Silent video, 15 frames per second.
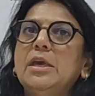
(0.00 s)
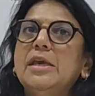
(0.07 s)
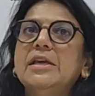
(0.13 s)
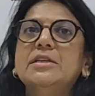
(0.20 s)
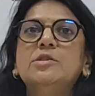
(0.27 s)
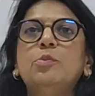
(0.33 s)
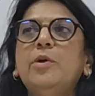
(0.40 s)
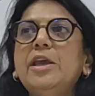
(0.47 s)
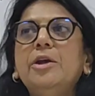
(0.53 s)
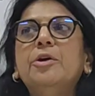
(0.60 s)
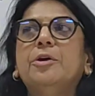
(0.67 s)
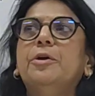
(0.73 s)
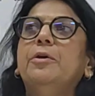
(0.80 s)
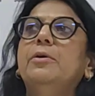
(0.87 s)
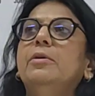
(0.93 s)
He is
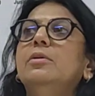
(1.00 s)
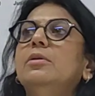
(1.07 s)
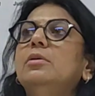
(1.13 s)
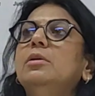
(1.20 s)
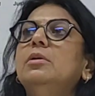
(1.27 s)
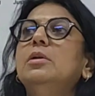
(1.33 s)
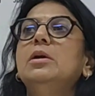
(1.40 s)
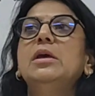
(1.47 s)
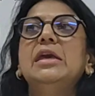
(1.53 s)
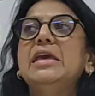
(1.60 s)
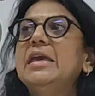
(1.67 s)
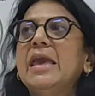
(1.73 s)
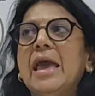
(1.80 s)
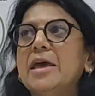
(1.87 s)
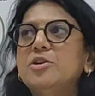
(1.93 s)
weaker.
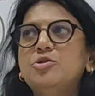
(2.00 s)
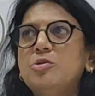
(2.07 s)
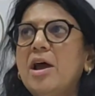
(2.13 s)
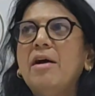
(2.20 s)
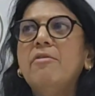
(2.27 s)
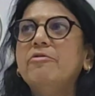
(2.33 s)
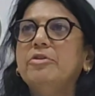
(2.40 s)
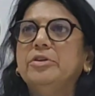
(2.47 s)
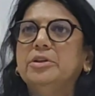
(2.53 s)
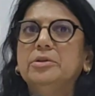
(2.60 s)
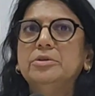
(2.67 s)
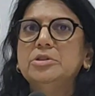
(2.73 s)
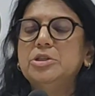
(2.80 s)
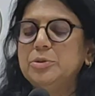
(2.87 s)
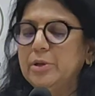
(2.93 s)
He can't travel
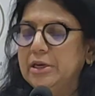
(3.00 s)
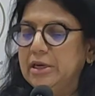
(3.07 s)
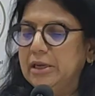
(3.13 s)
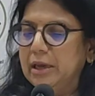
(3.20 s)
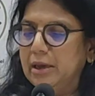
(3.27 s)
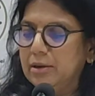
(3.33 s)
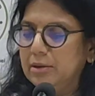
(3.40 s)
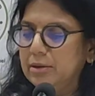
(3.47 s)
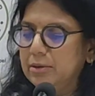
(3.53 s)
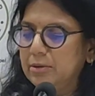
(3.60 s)
to India.